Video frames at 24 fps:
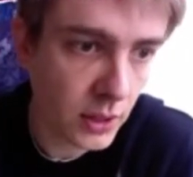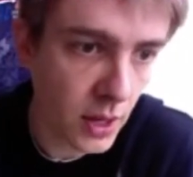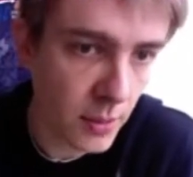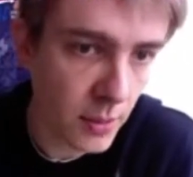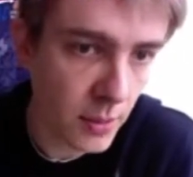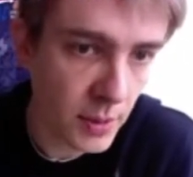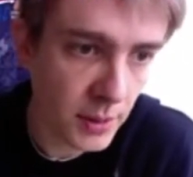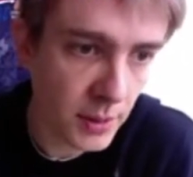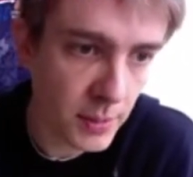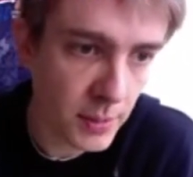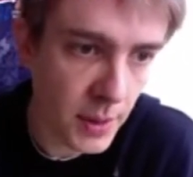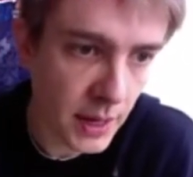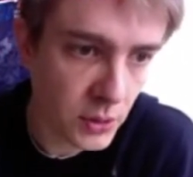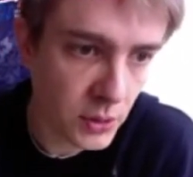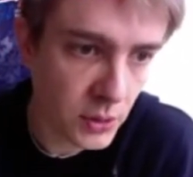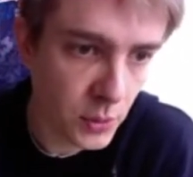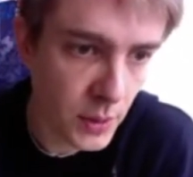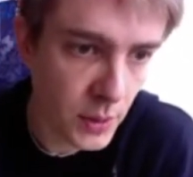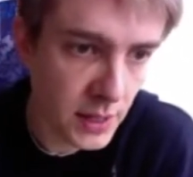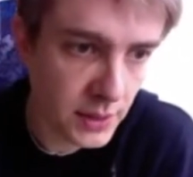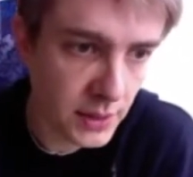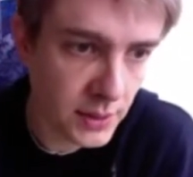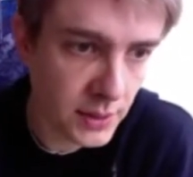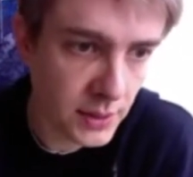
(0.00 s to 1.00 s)
coming back
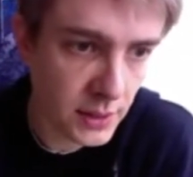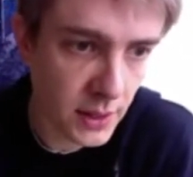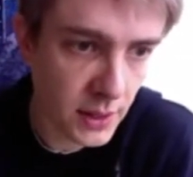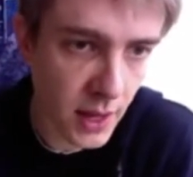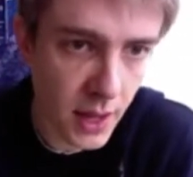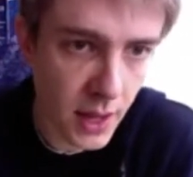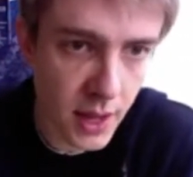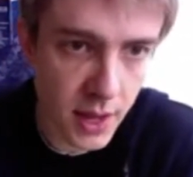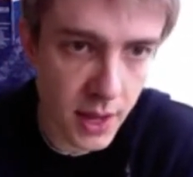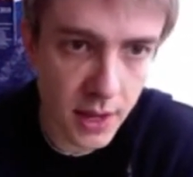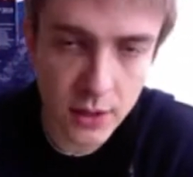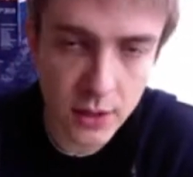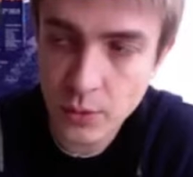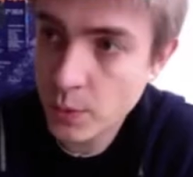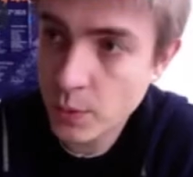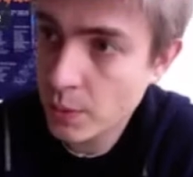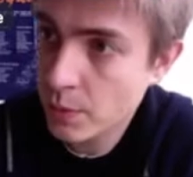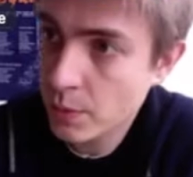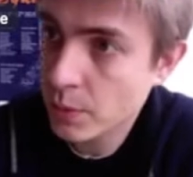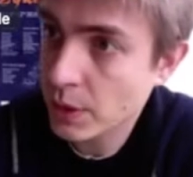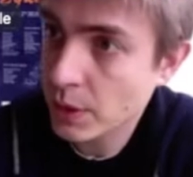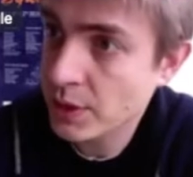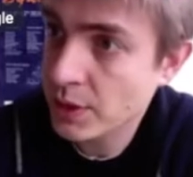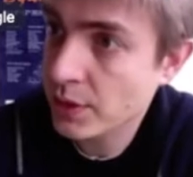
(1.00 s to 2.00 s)
to it.
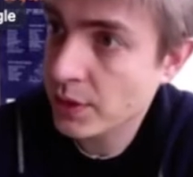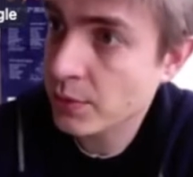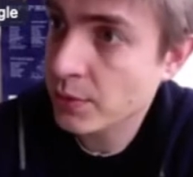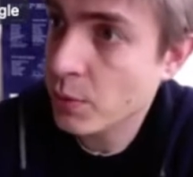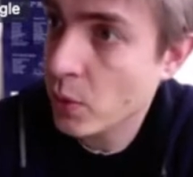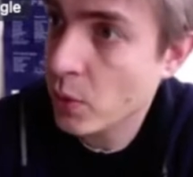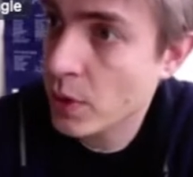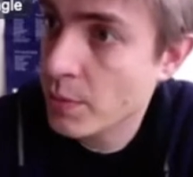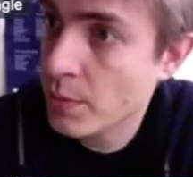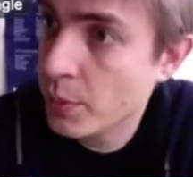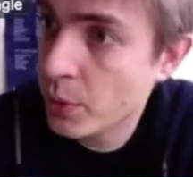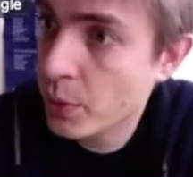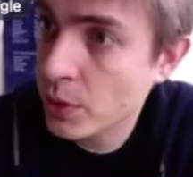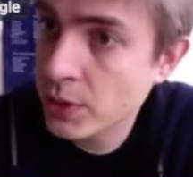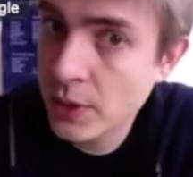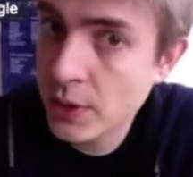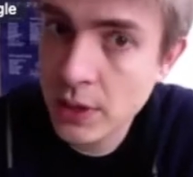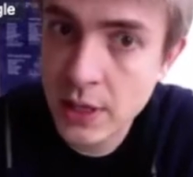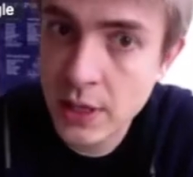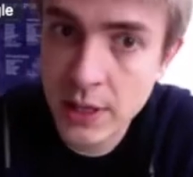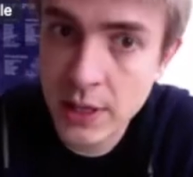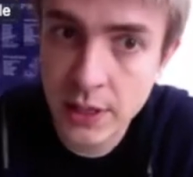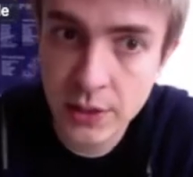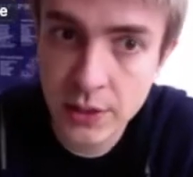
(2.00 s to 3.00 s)
And what is more
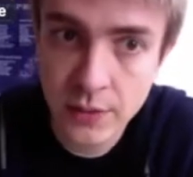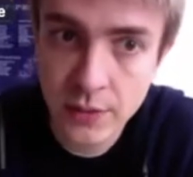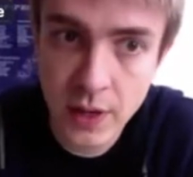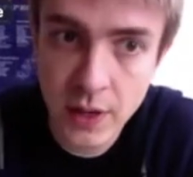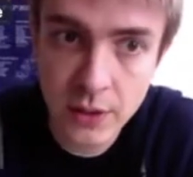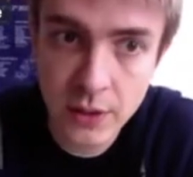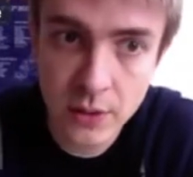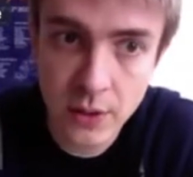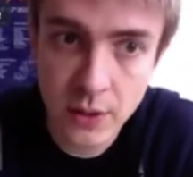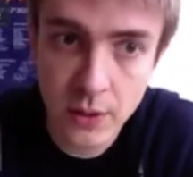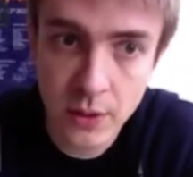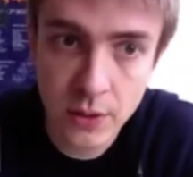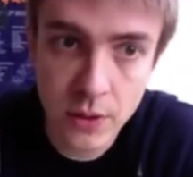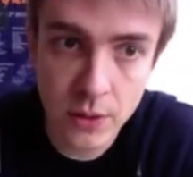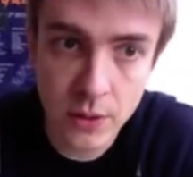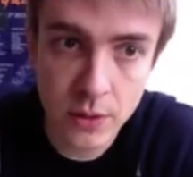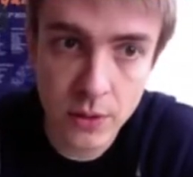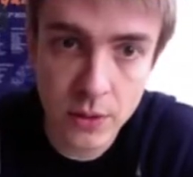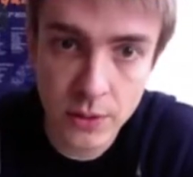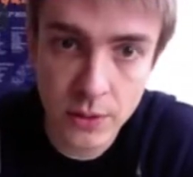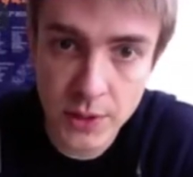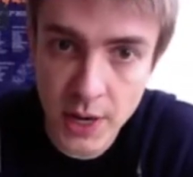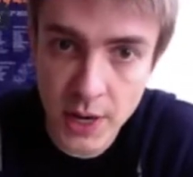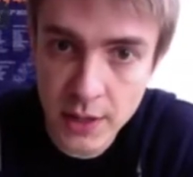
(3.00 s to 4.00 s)
importantly is that
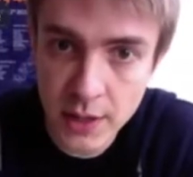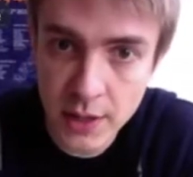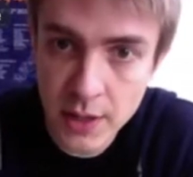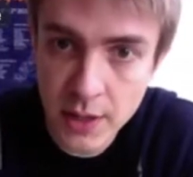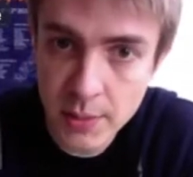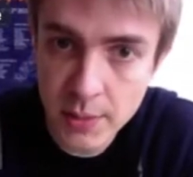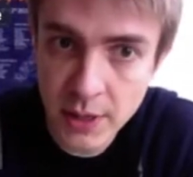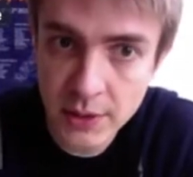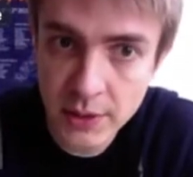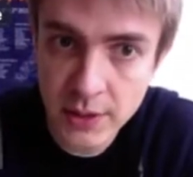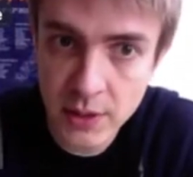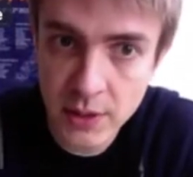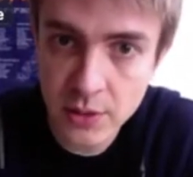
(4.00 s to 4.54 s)
the dynamics,